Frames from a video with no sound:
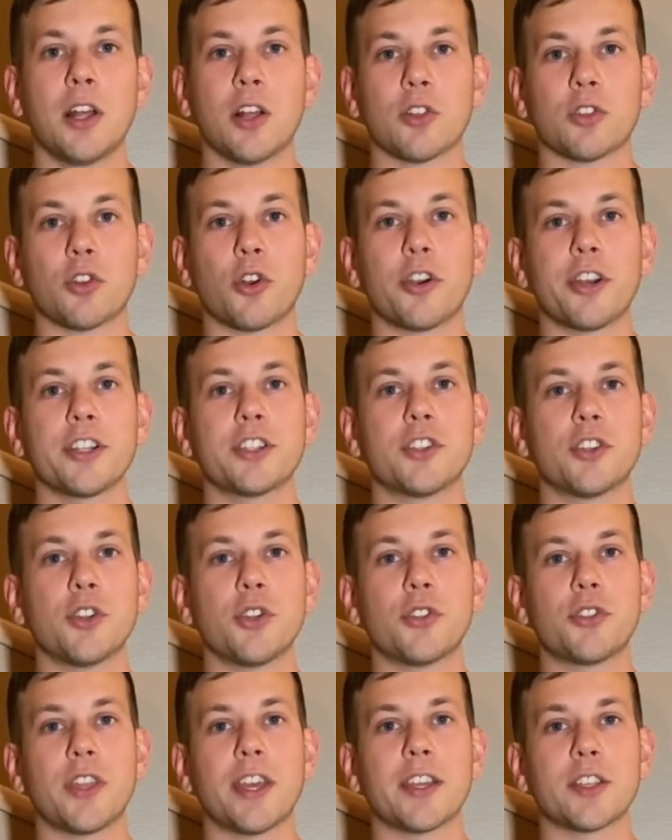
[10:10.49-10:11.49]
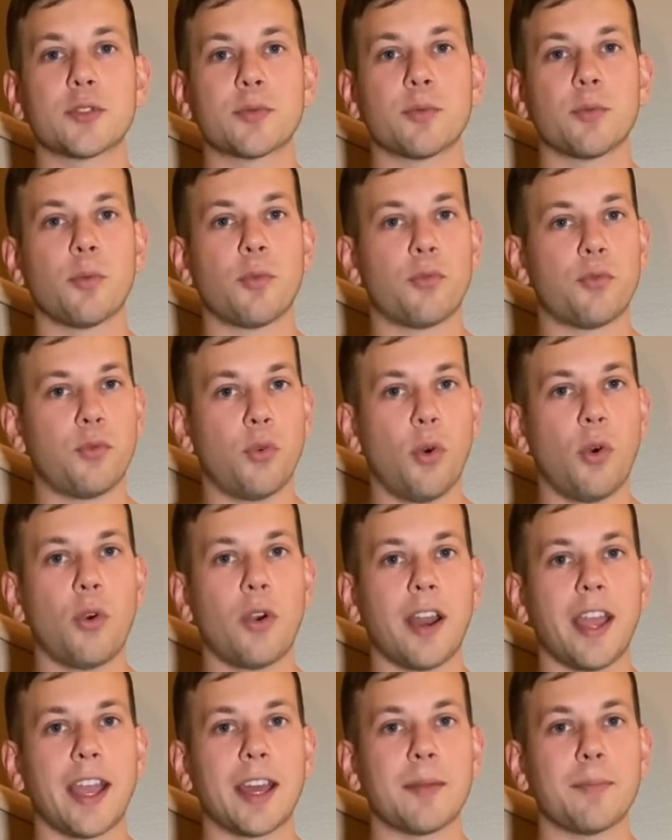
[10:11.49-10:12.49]
learning to do things for
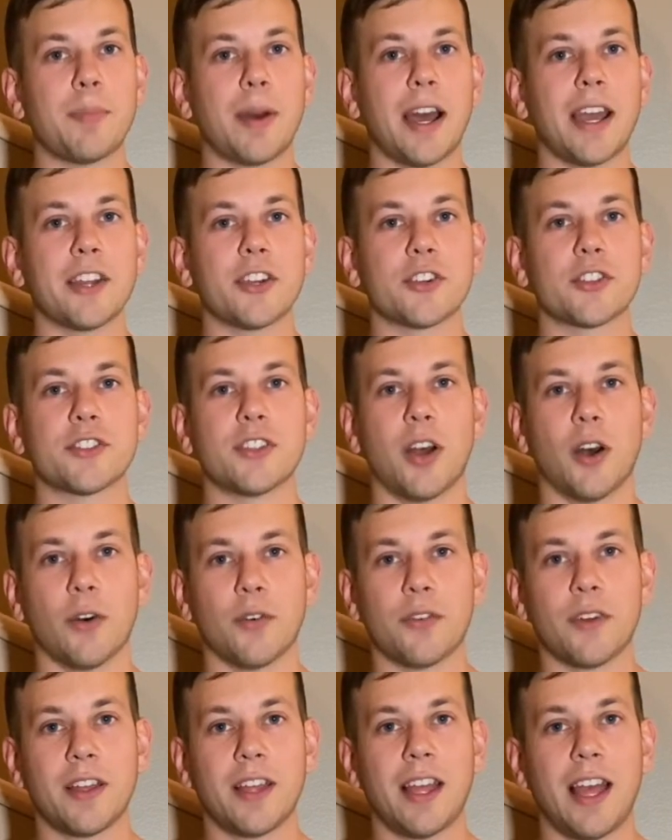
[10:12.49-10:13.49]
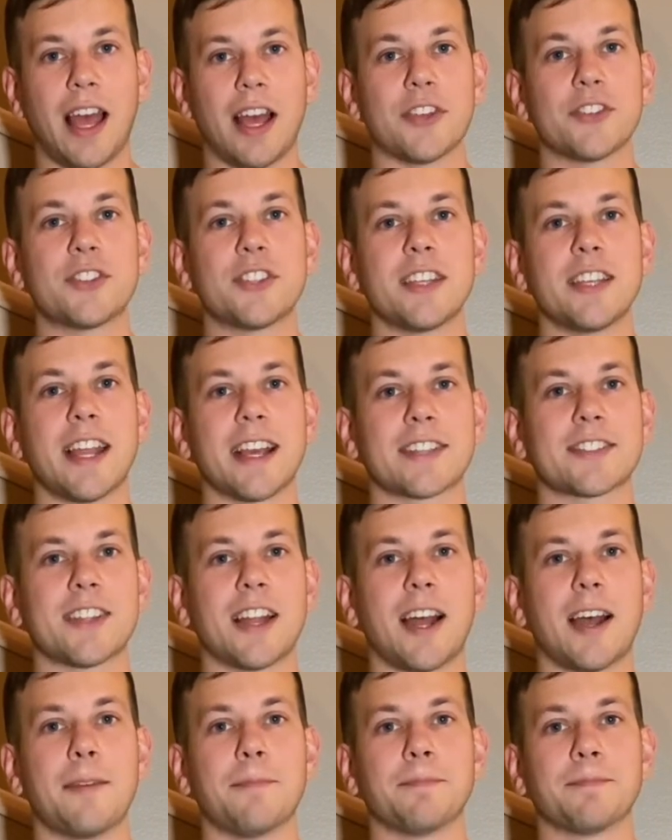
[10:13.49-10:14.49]
and by yourself. I'll see you next
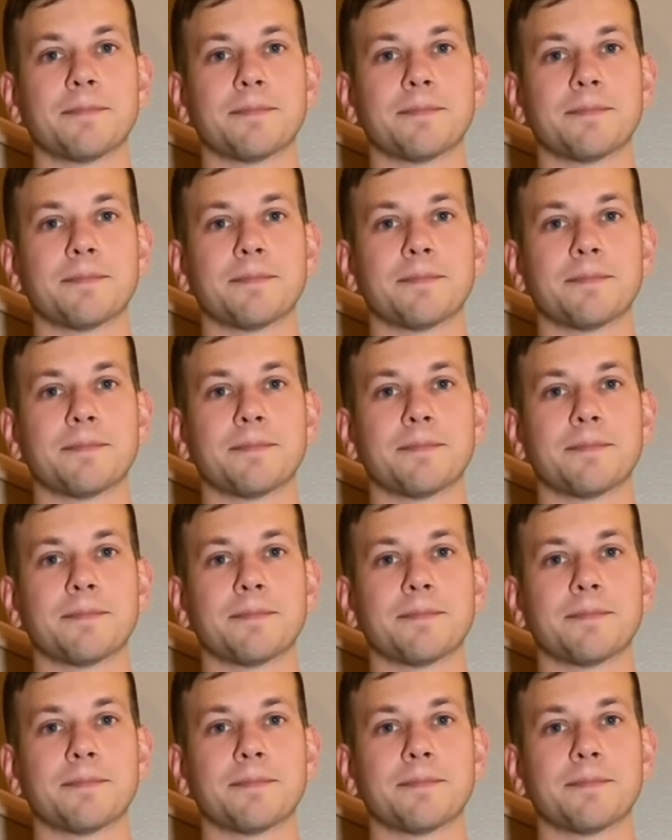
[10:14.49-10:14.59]
time.